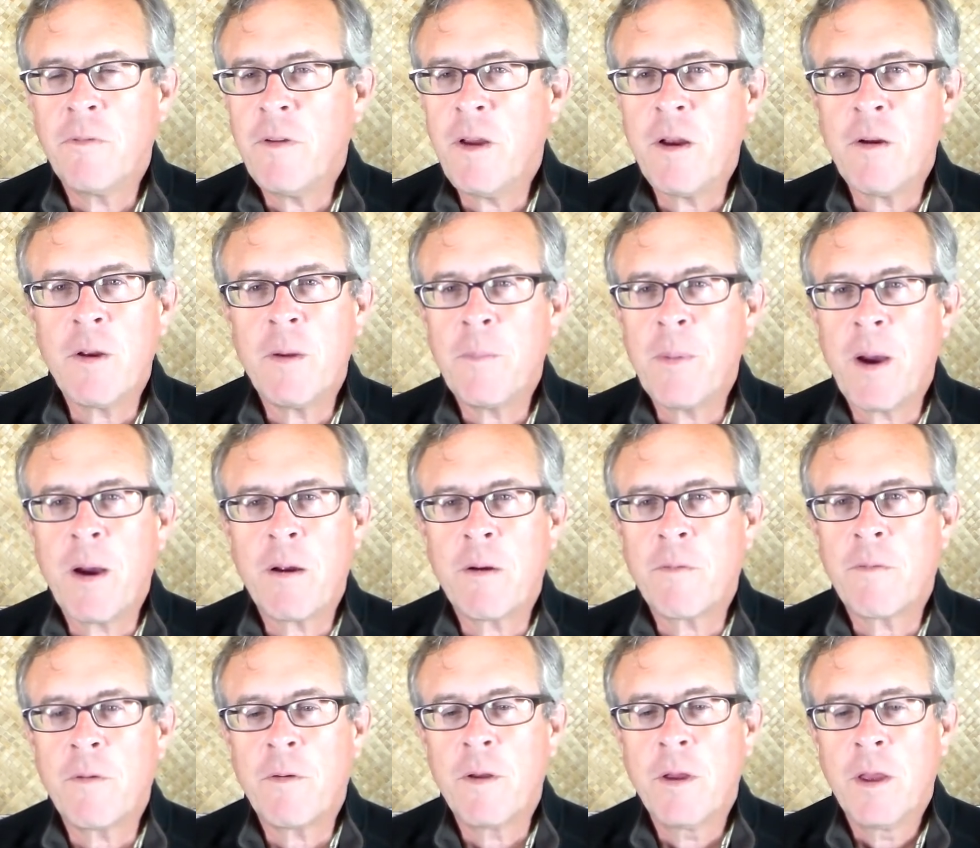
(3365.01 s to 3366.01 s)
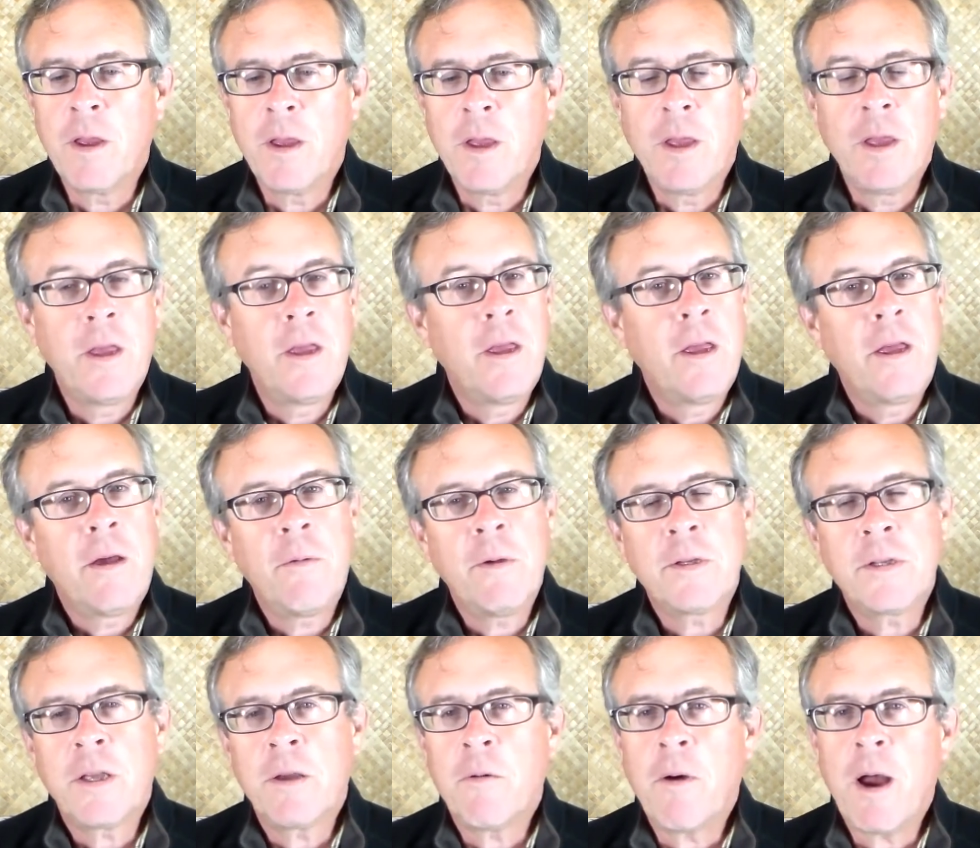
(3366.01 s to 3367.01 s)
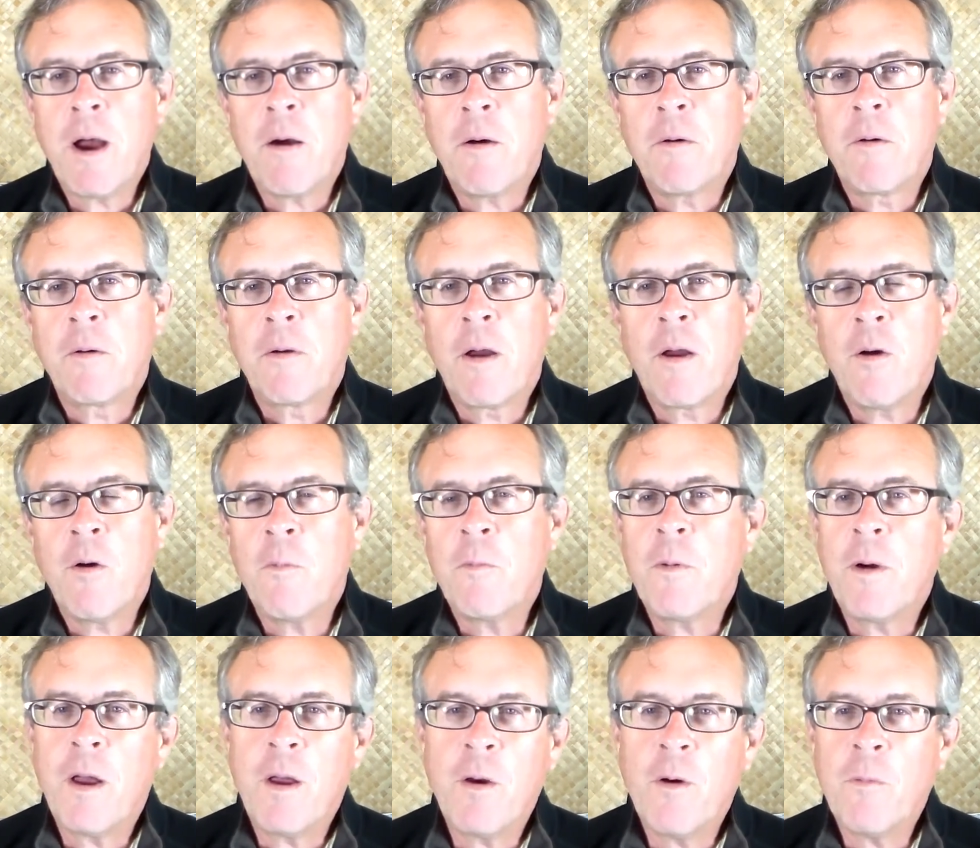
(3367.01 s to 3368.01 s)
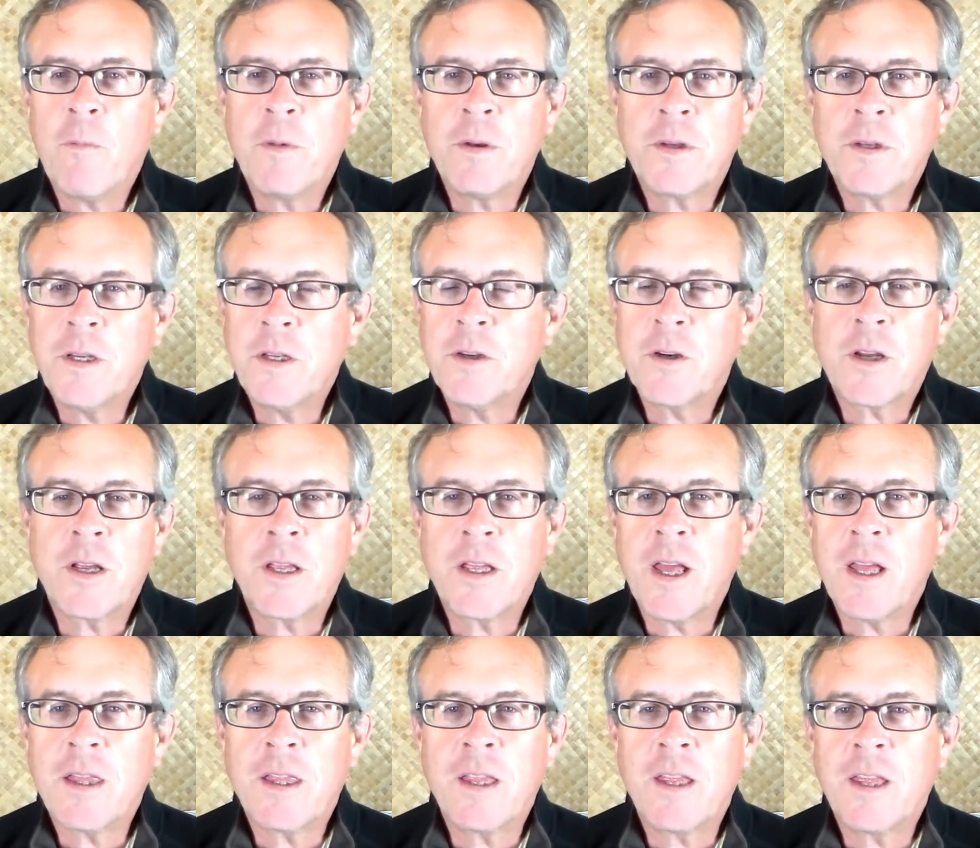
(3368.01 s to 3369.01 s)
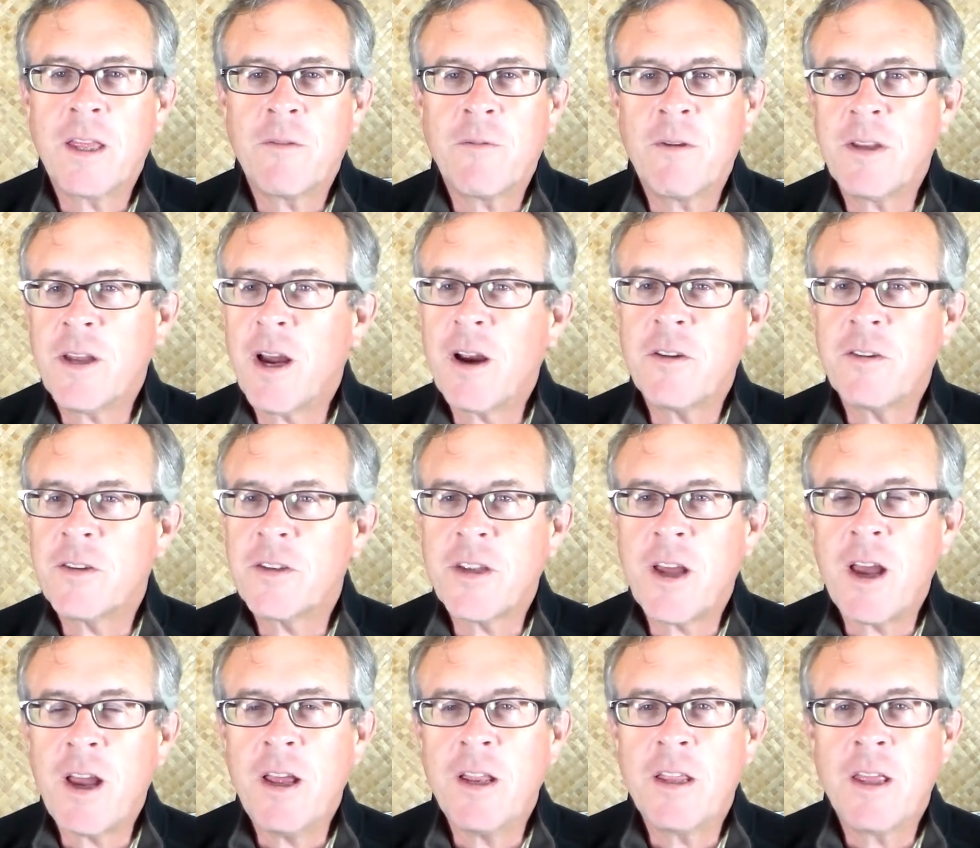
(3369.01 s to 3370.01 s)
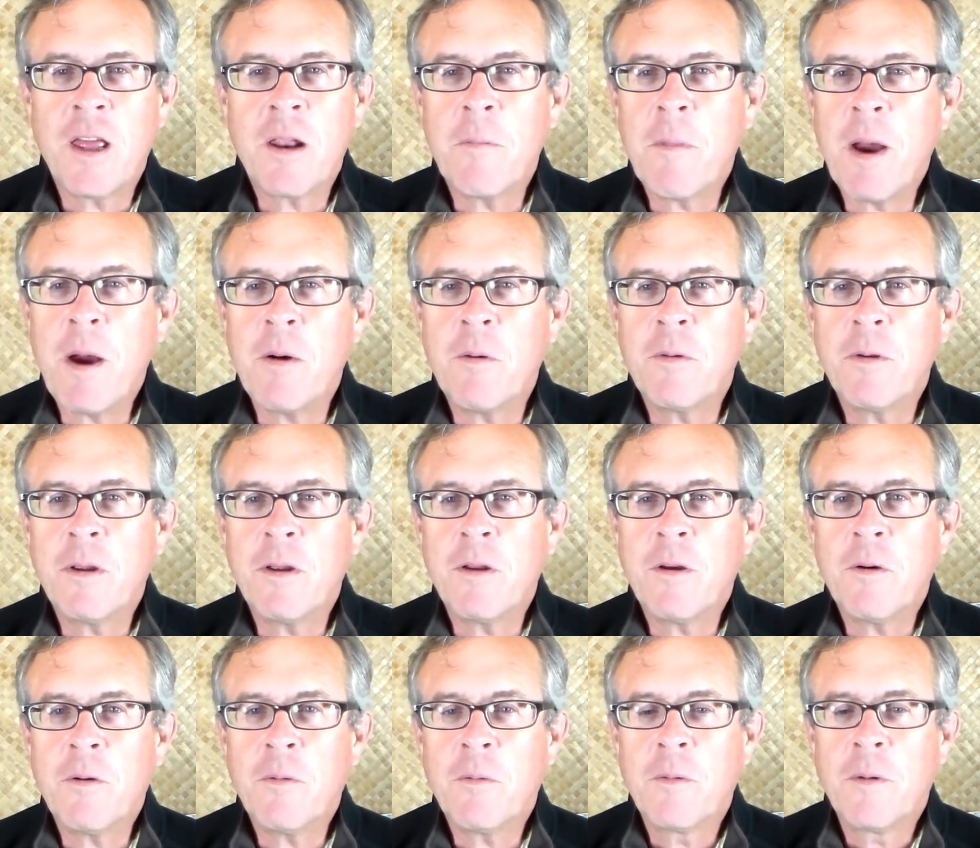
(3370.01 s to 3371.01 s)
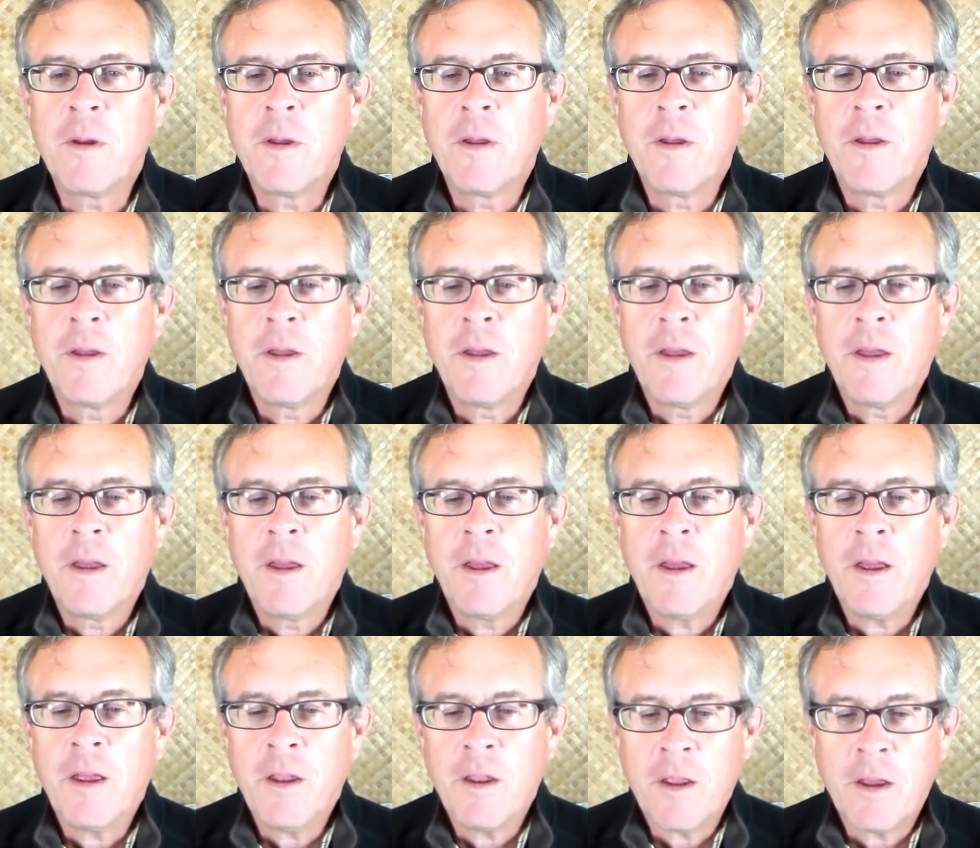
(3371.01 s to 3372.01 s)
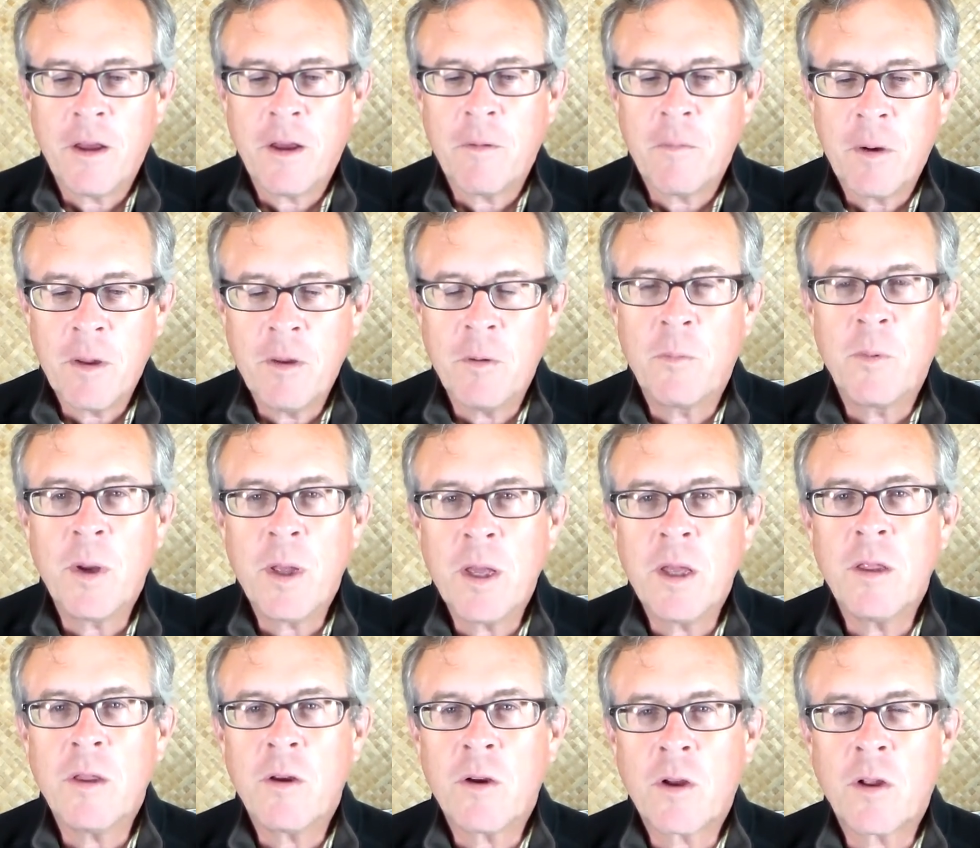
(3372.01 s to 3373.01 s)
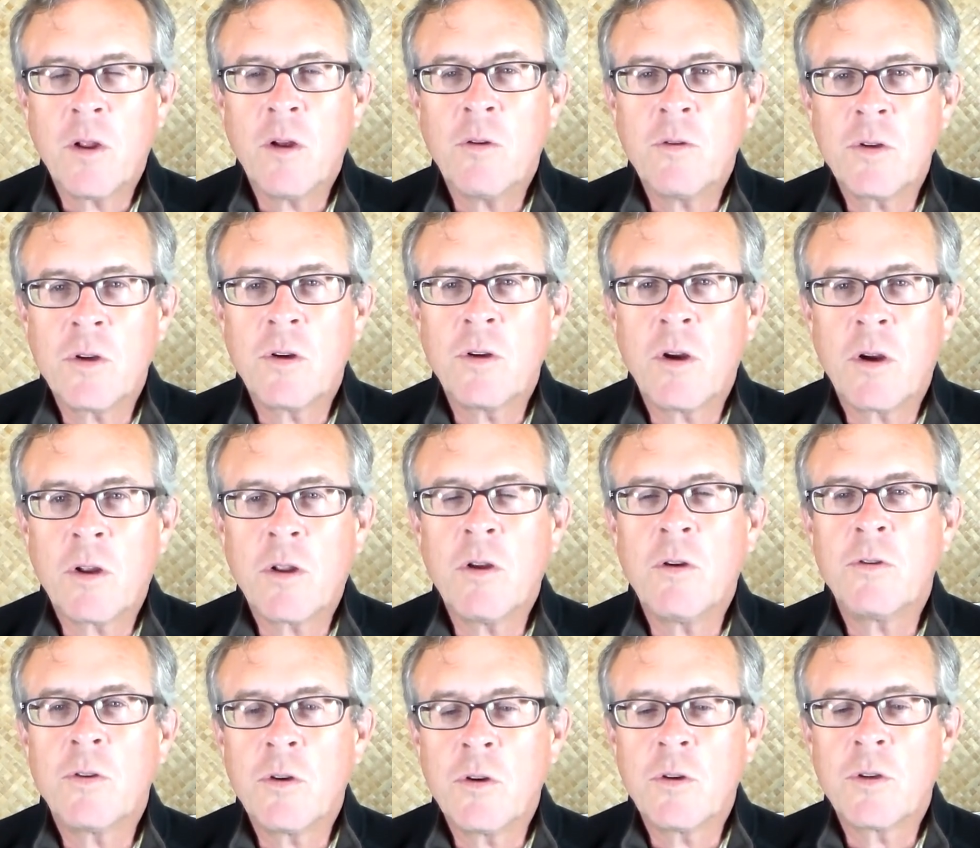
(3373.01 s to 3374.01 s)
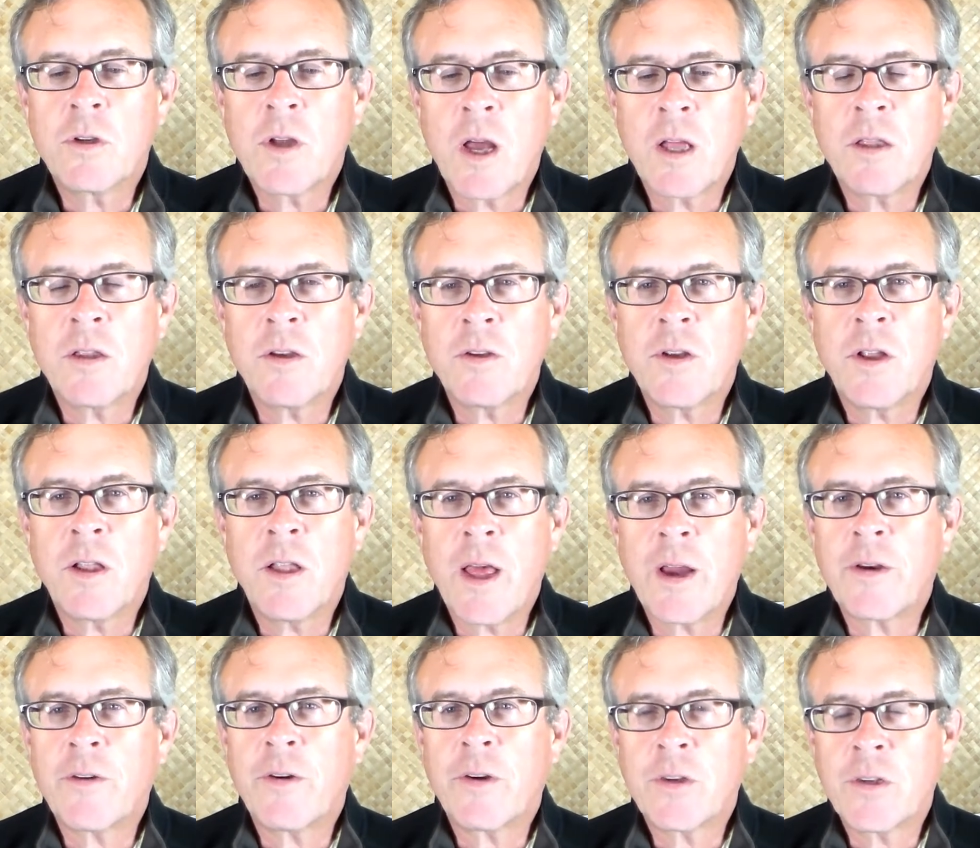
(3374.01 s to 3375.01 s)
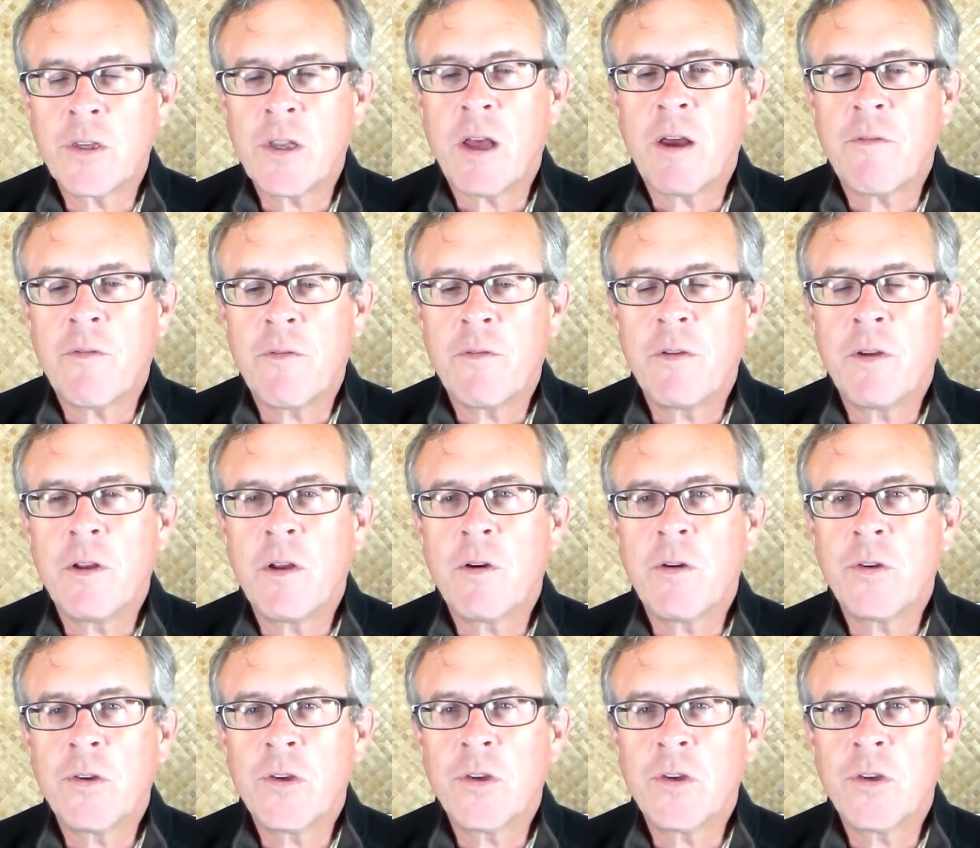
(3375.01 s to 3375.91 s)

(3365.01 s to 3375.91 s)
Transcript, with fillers: Very powerful. And we say, wow, I hope I hope this teacher can get retire the side, get him out, you know. And uh, but you bring in your closer, and your closer's got this electric stuff, you know.